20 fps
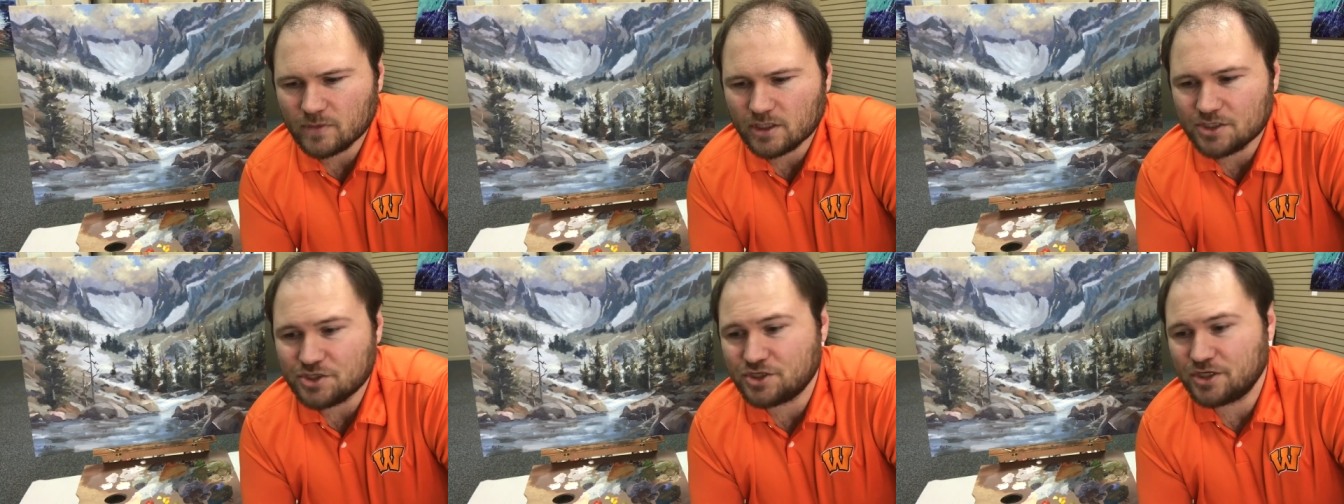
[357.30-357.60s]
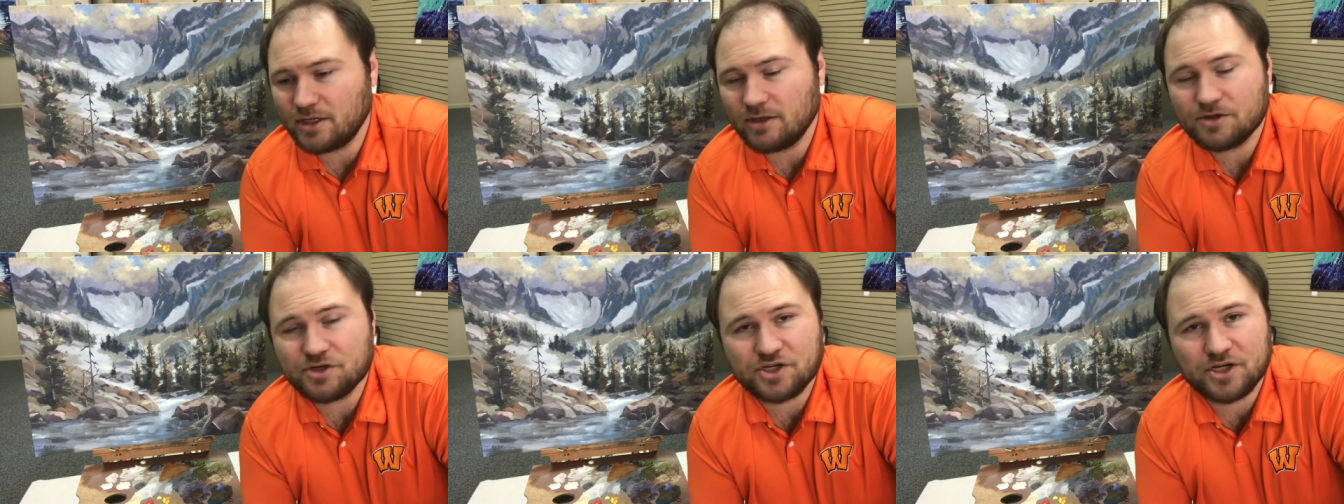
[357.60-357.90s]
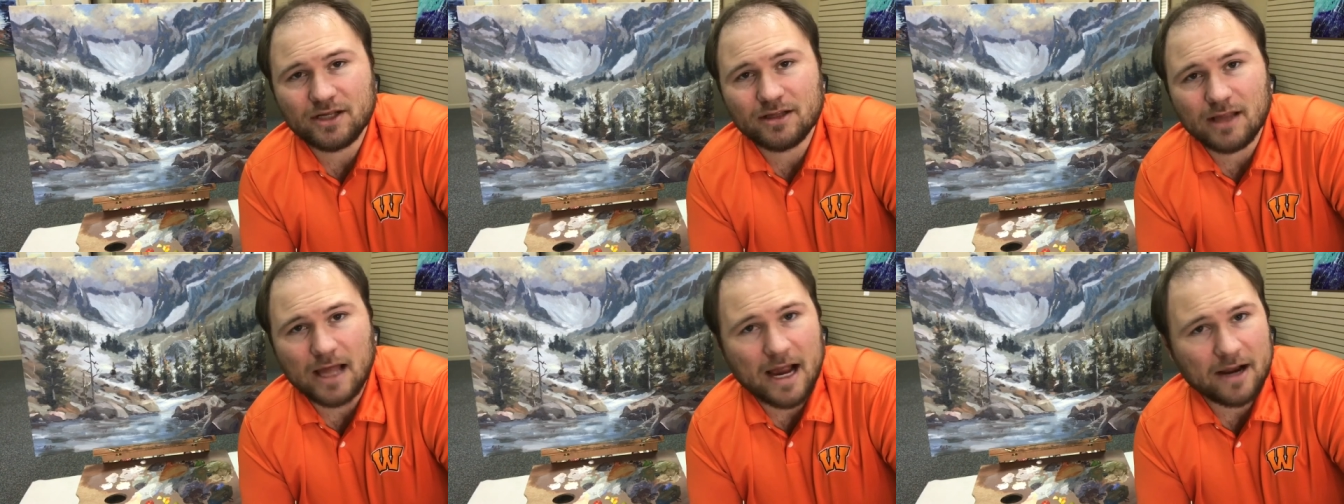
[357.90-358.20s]

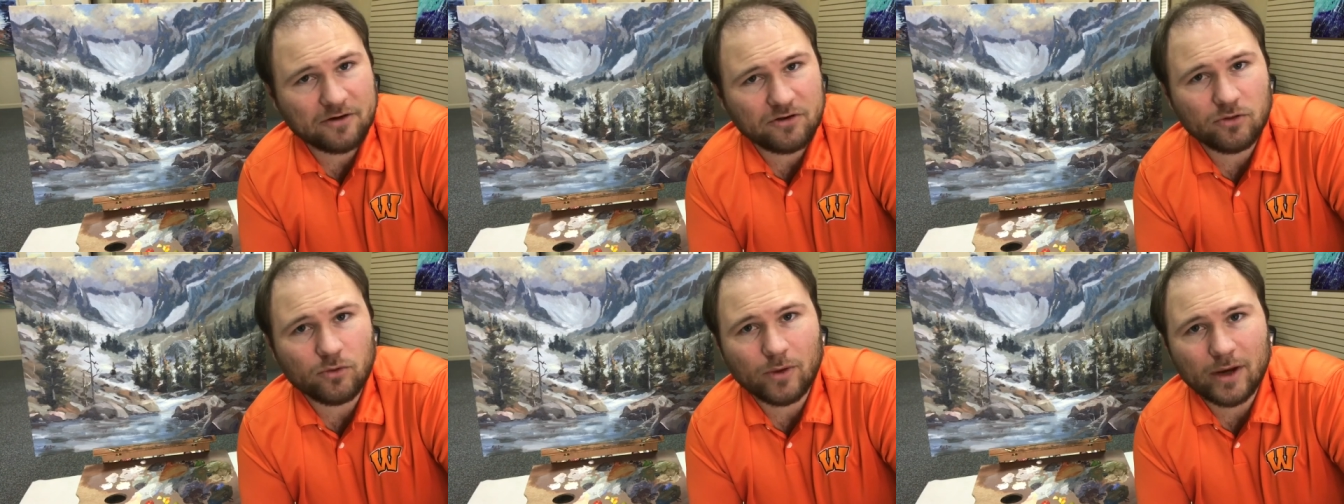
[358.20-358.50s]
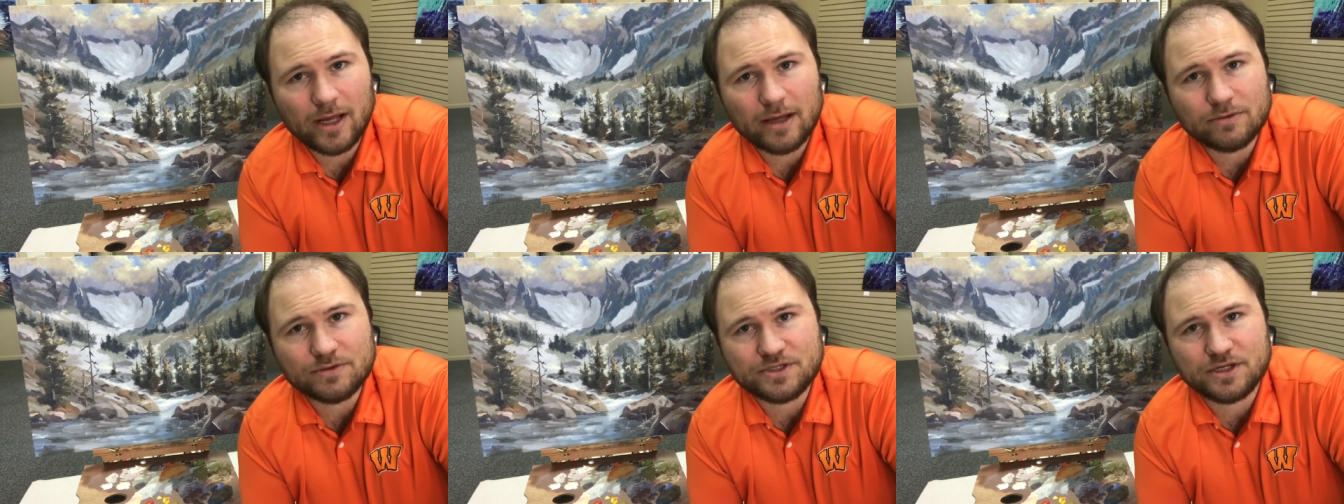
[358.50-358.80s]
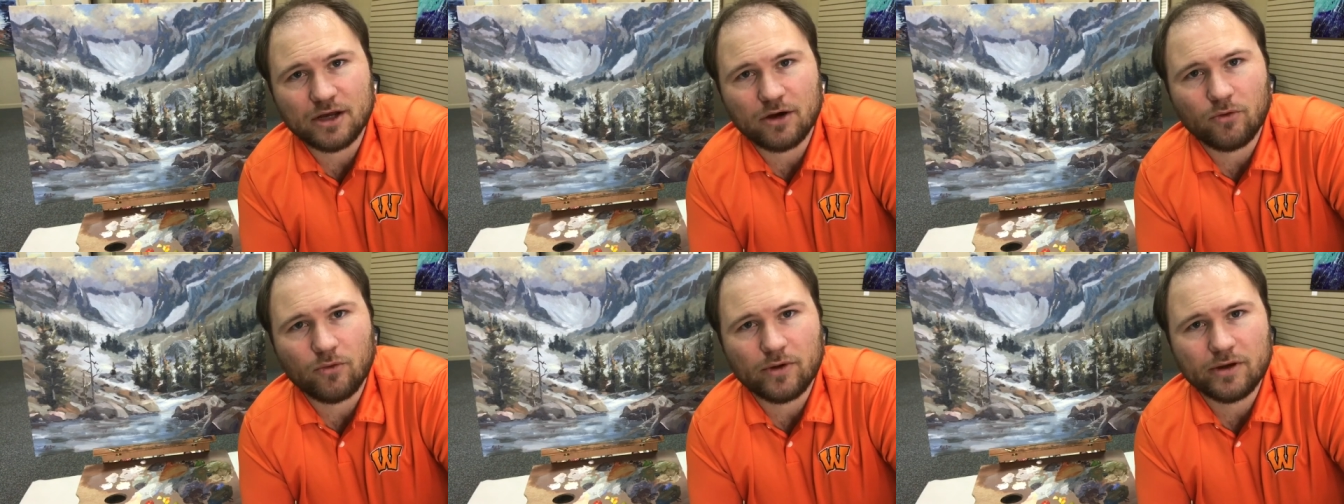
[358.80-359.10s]
She liked the way it was
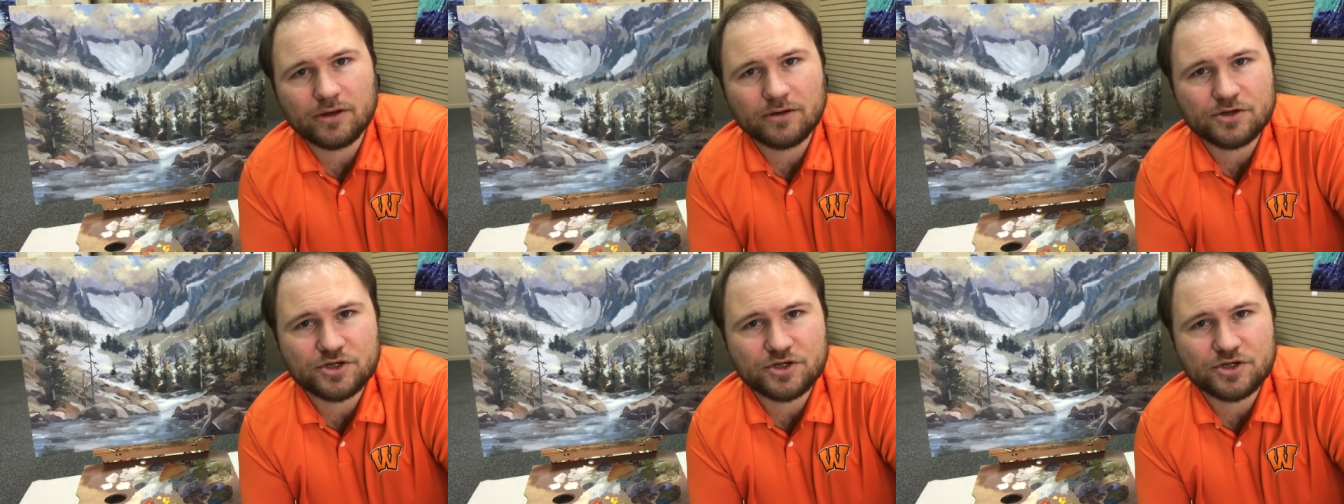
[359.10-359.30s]
going.